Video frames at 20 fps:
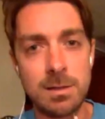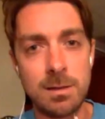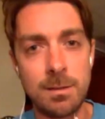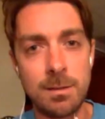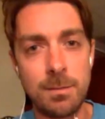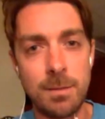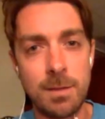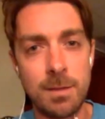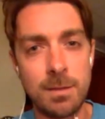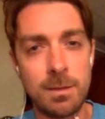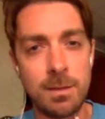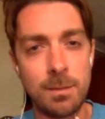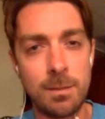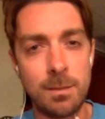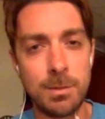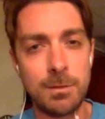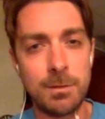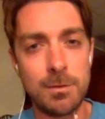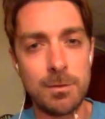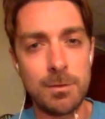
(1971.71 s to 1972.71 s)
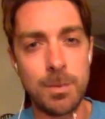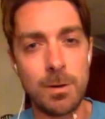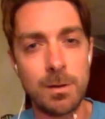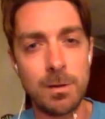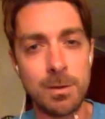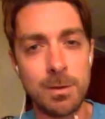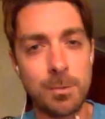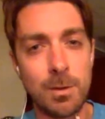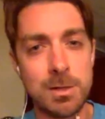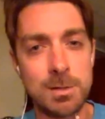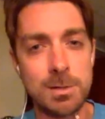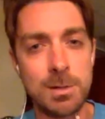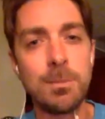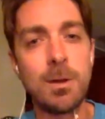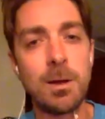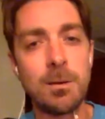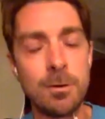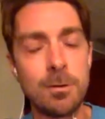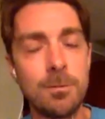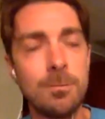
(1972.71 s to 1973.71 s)
I believe that was part of the question
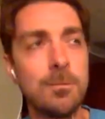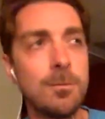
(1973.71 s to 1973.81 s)
about